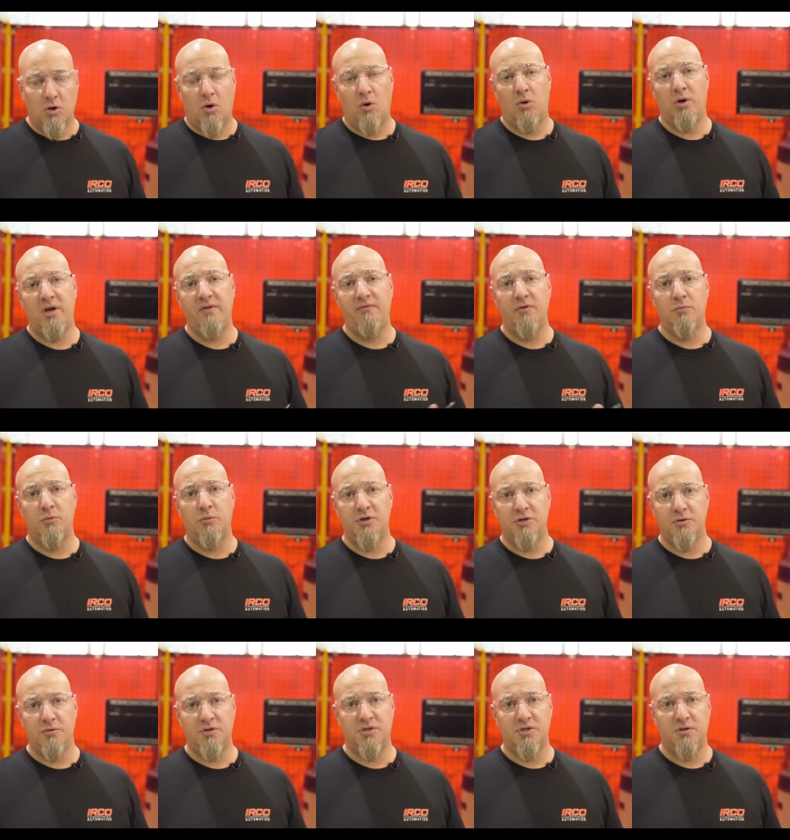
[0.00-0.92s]
or even
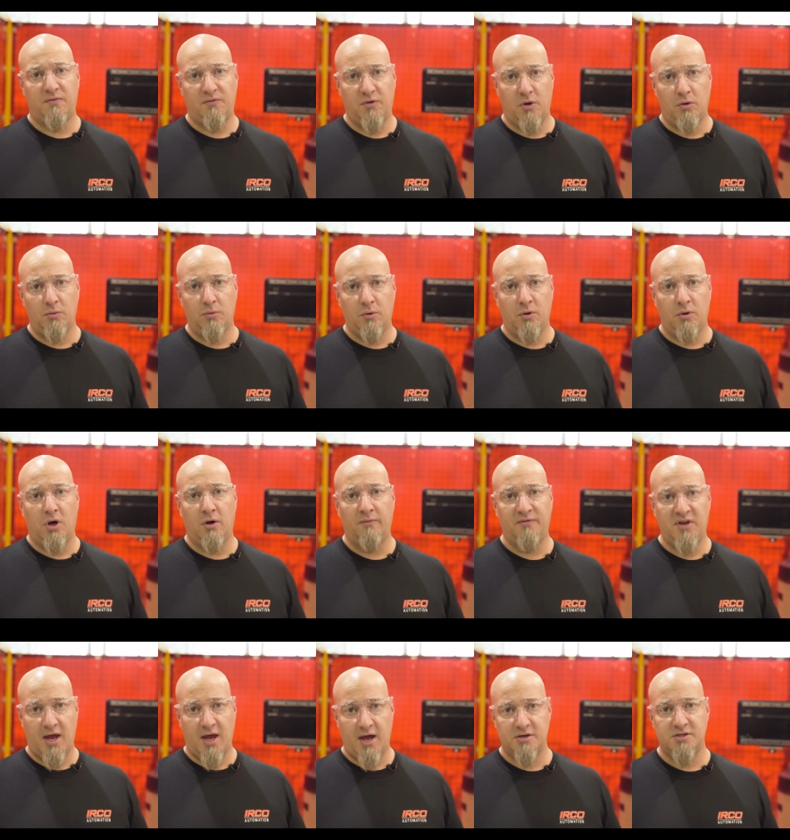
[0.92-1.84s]
reduce the flow
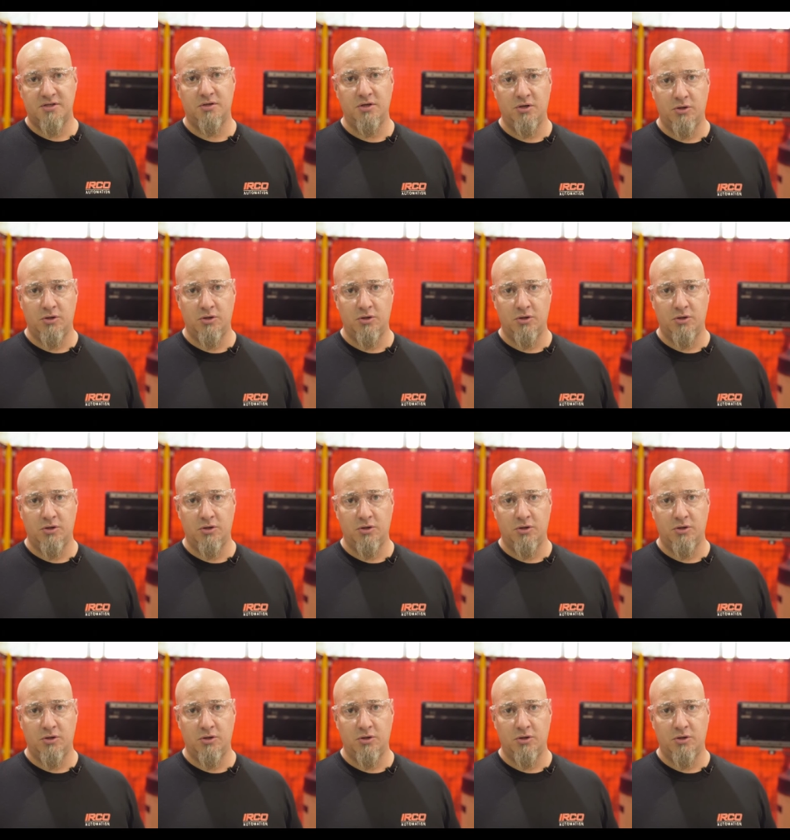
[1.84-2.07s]
of gas